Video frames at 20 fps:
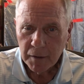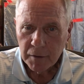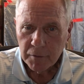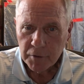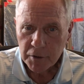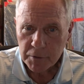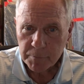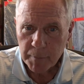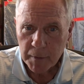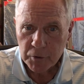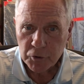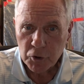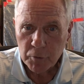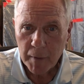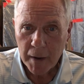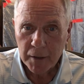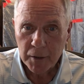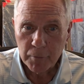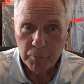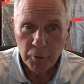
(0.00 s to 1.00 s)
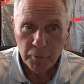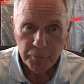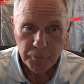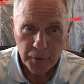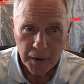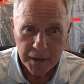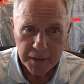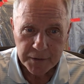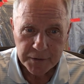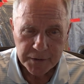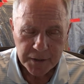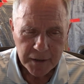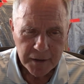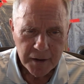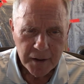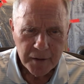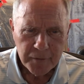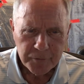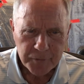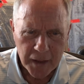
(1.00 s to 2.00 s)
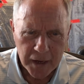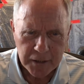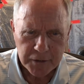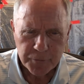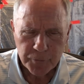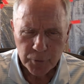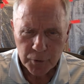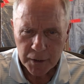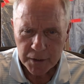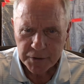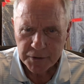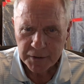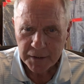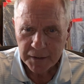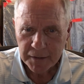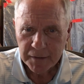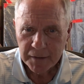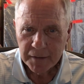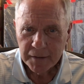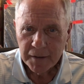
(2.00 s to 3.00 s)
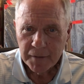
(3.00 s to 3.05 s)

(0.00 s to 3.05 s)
This has been To My Liberal Friends. Thanks for listening.